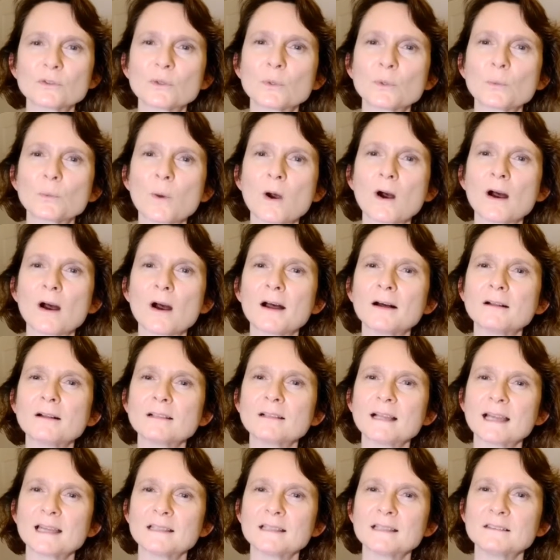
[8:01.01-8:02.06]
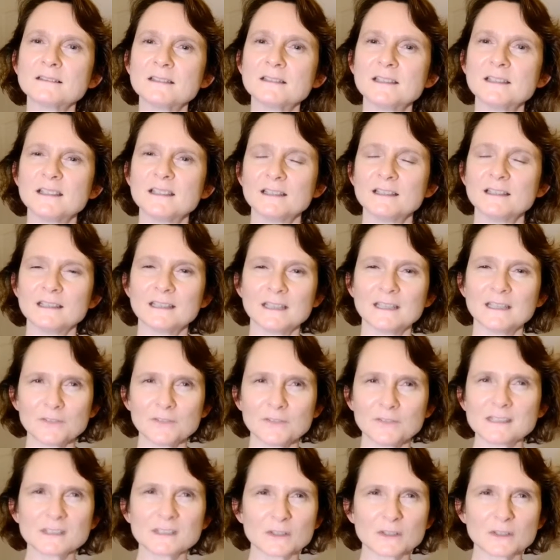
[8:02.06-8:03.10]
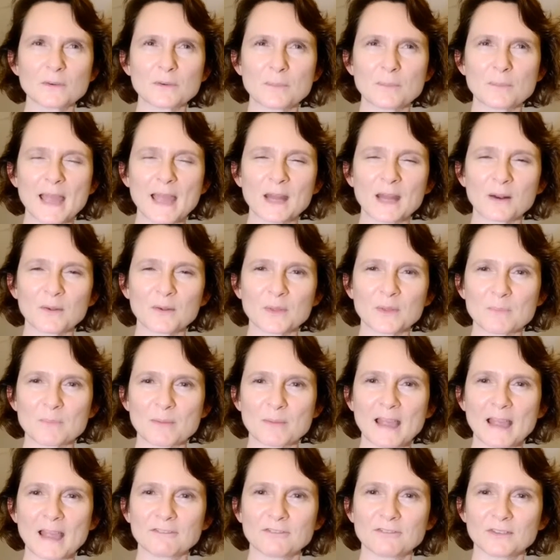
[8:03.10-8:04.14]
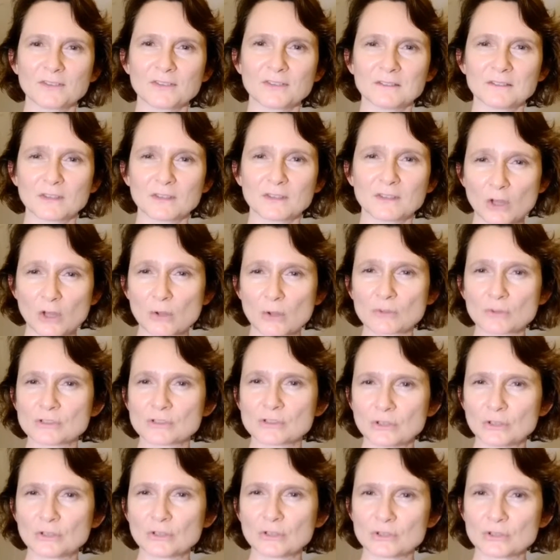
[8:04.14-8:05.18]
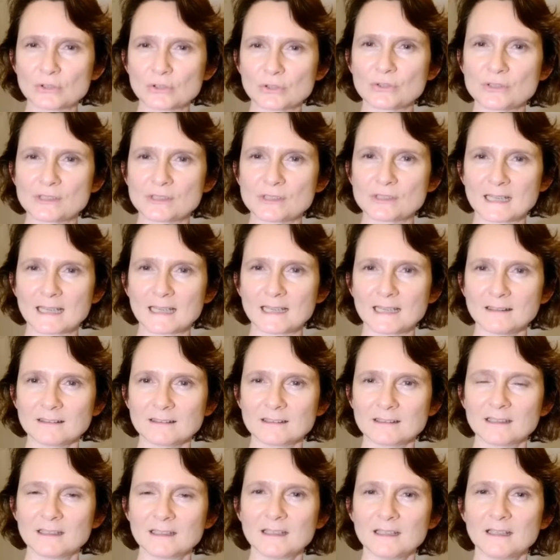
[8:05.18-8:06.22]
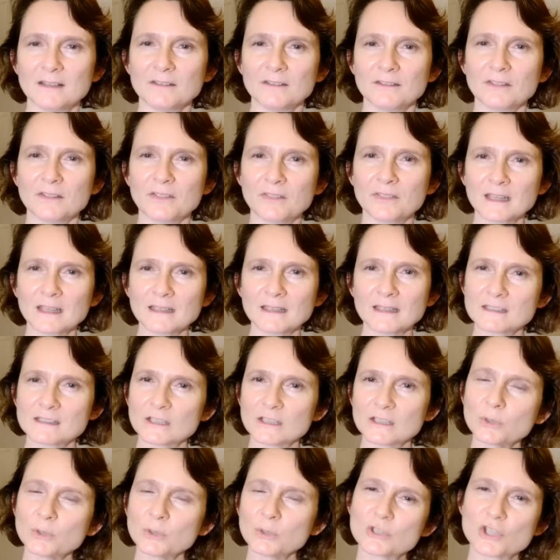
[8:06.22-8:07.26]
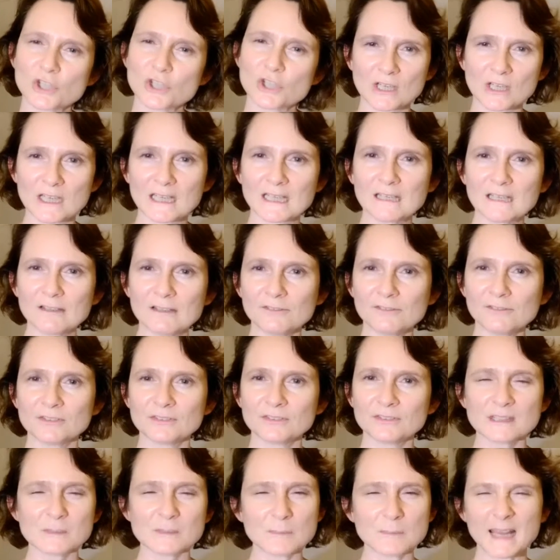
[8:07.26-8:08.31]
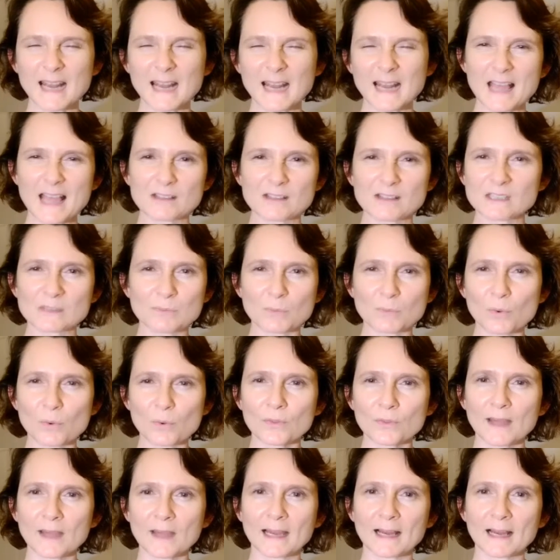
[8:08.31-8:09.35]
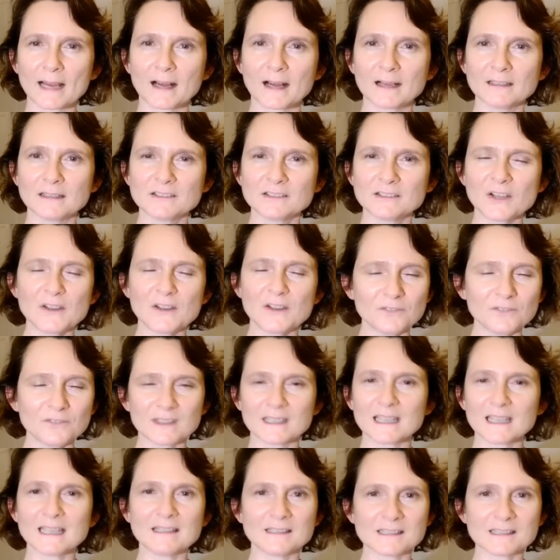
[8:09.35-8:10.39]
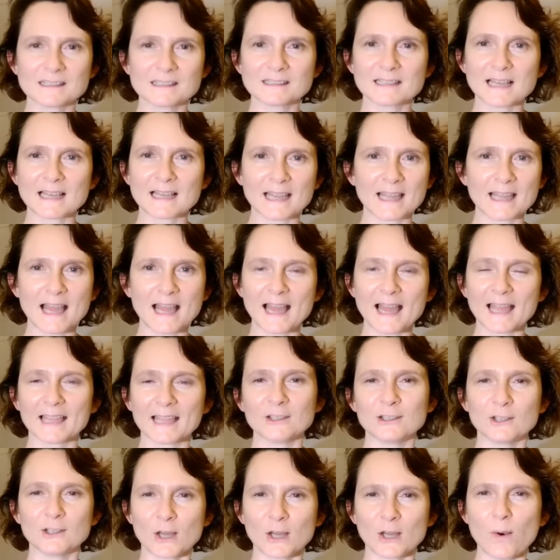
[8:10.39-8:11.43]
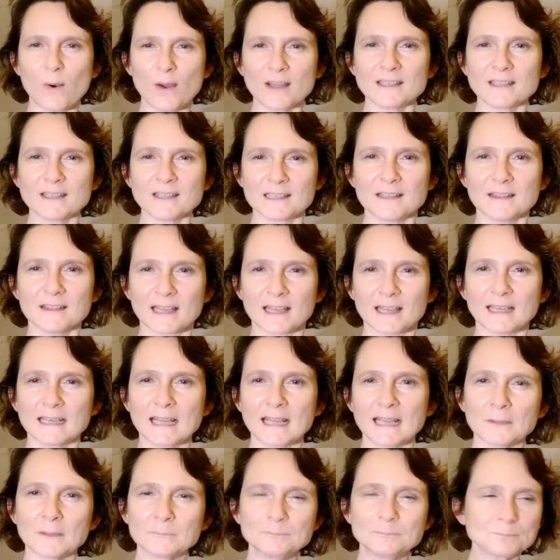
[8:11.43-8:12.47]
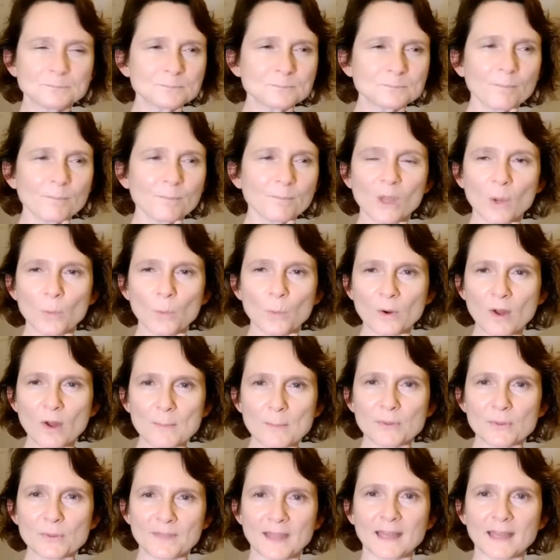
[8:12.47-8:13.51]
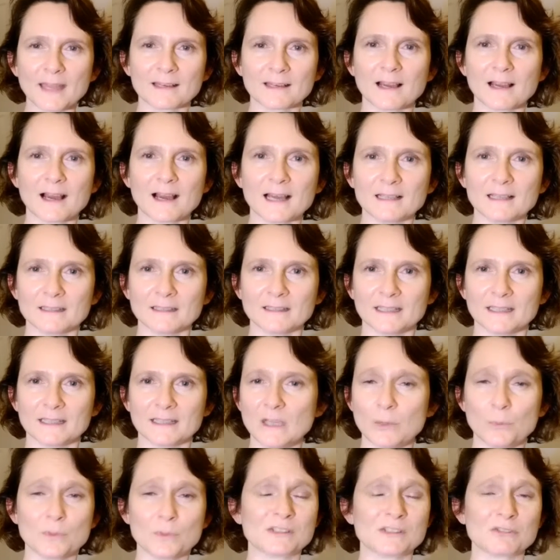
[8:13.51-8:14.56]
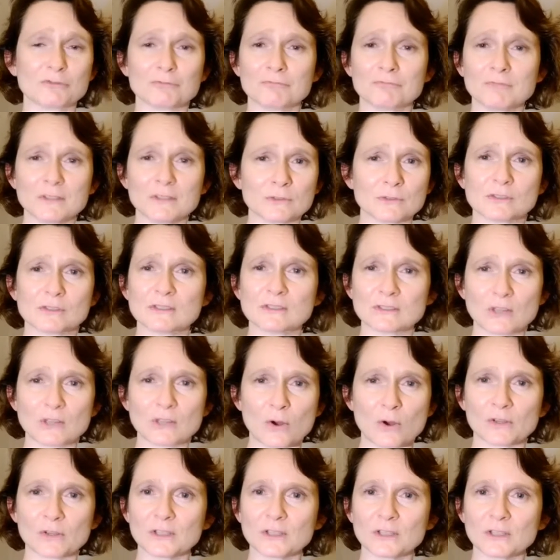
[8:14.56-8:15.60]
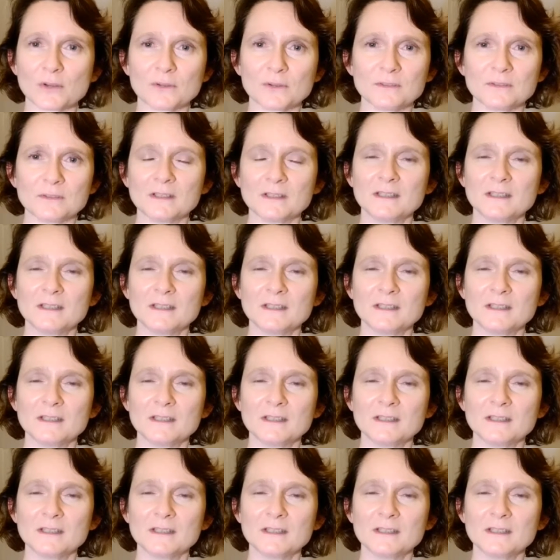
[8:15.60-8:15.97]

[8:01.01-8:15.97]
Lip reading: for a while and give yourself a pat on the back for the goals that you do set, the things that you achieve, doesn't matter how small they are, don't forget to say, hey, you know, I did that. Now, when I put that garden in, it was a real slog, you know.